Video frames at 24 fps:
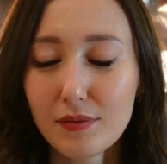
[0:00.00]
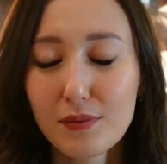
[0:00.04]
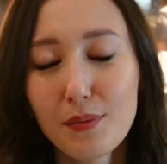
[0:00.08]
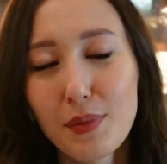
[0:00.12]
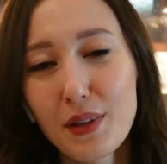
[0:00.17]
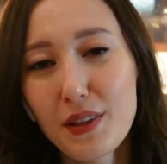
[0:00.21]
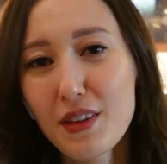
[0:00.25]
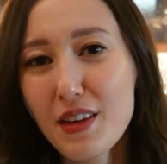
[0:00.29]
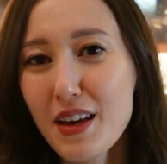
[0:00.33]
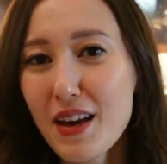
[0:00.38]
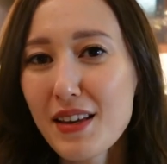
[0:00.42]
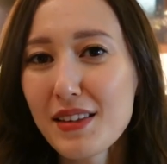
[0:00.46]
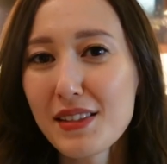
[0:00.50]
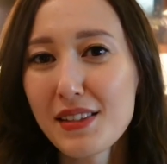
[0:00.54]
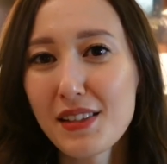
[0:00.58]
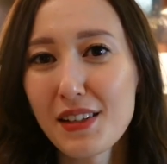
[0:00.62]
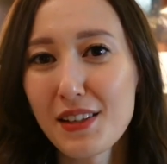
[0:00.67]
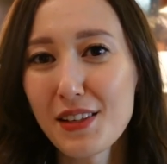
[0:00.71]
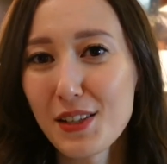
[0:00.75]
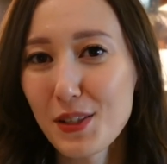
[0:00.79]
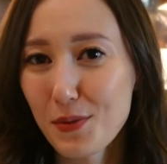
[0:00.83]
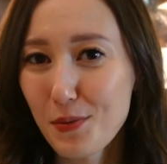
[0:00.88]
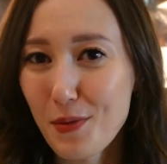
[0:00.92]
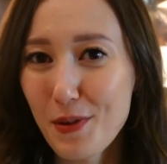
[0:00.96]
But the answer
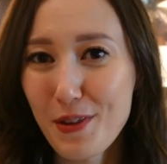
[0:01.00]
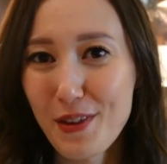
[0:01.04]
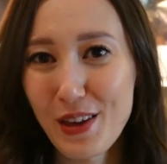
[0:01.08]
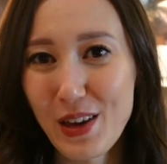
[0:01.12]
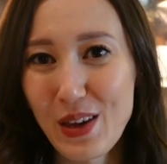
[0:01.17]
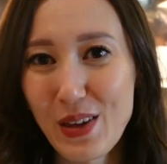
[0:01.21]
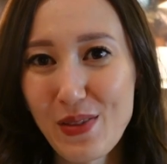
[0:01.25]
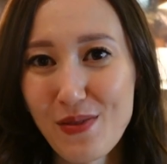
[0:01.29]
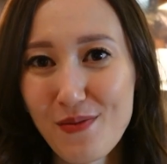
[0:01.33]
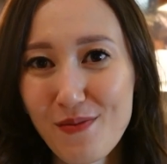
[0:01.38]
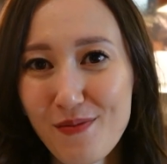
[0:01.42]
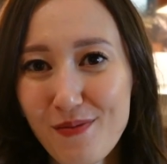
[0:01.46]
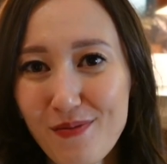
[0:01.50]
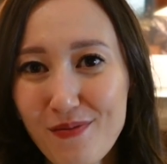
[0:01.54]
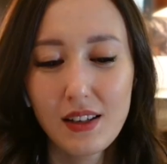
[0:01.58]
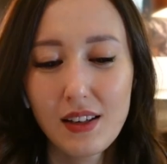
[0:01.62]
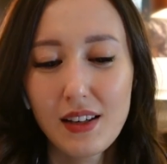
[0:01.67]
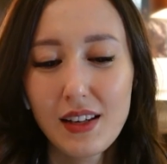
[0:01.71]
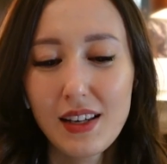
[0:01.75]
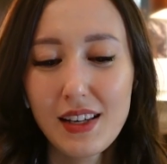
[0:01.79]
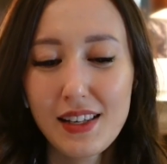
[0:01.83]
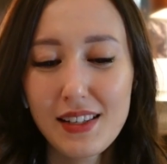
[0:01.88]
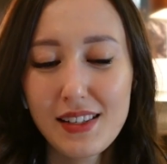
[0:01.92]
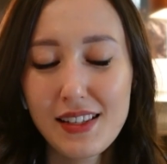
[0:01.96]
is within.
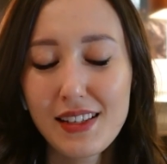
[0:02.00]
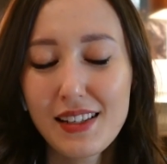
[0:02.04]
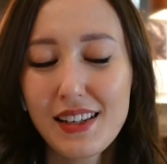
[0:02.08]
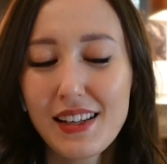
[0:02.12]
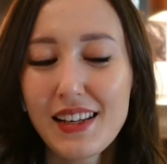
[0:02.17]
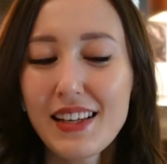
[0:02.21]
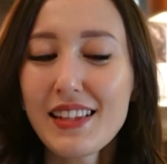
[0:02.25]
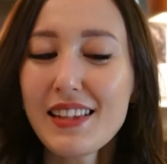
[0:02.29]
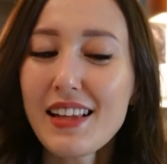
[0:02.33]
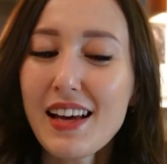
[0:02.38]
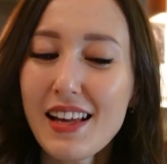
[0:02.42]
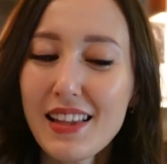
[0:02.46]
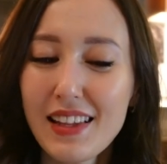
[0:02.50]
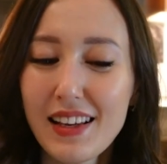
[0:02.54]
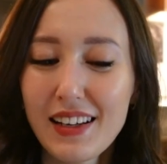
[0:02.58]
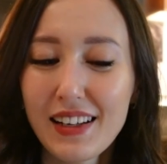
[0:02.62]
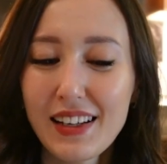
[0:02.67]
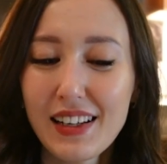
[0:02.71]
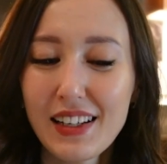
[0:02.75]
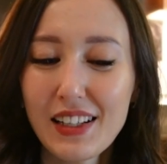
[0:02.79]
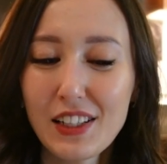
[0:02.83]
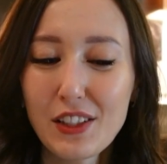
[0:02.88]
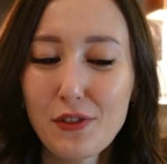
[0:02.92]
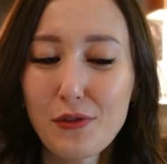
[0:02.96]
Is it
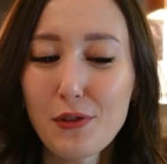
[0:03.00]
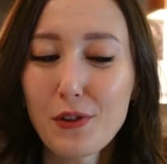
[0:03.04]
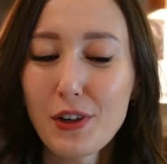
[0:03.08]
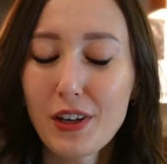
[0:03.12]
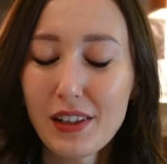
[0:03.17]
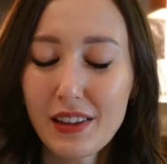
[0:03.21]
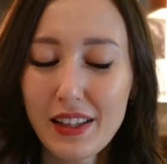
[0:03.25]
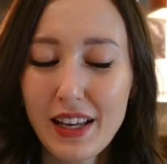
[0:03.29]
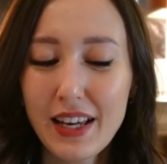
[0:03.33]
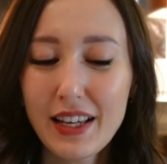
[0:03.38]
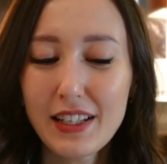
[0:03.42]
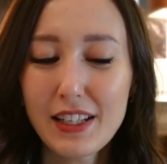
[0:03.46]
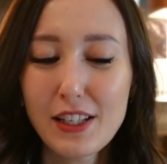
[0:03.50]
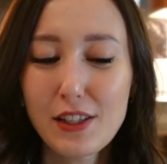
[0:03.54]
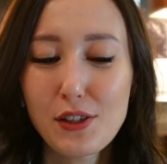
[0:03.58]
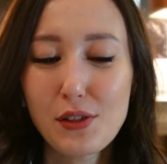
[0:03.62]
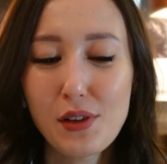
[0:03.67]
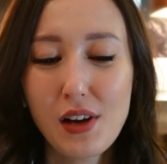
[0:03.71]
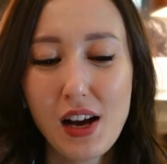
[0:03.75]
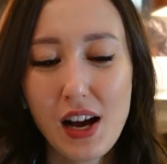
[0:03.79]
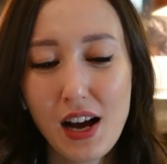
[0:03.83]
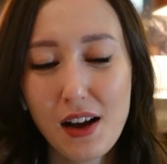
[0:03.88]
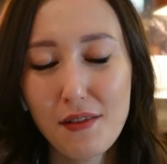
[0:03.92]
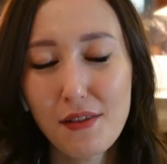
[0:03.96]
inelegant for a lady to
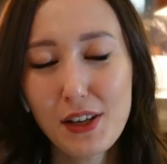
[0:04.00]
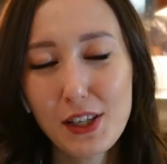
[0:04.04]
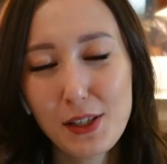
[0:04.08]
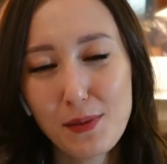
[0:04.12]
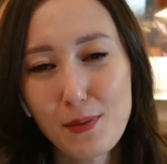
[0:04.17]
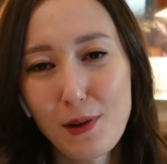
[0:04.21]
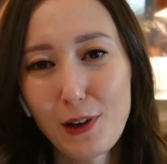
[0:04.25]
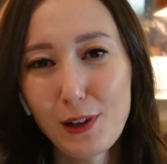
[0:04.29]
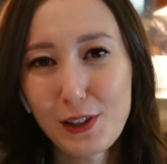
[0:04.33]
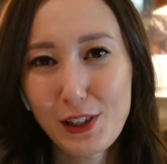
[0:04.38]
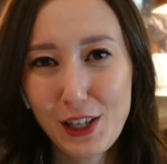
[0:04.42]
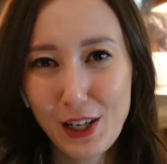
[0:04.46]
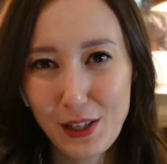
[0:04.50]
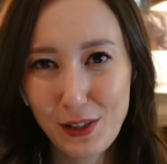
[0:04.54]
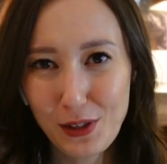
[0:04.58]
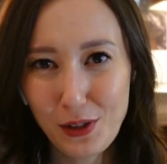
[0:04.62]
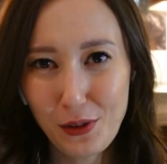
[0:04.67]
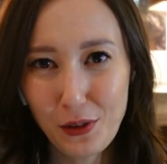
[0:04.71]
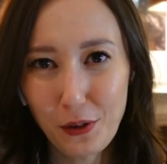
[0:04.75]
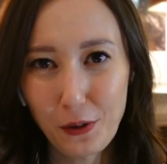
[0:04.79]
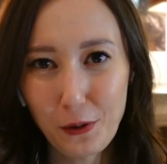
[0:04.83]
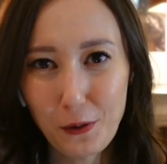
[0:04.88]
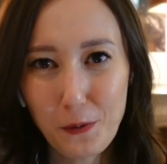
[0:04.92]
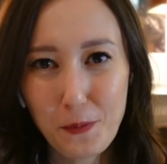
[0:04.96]
have a small
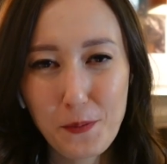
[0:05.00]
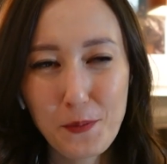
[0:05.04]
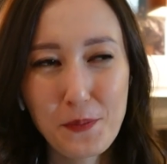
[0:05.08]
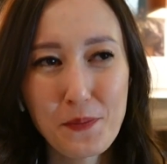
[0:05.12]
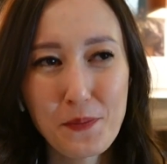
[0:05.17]
tattoo?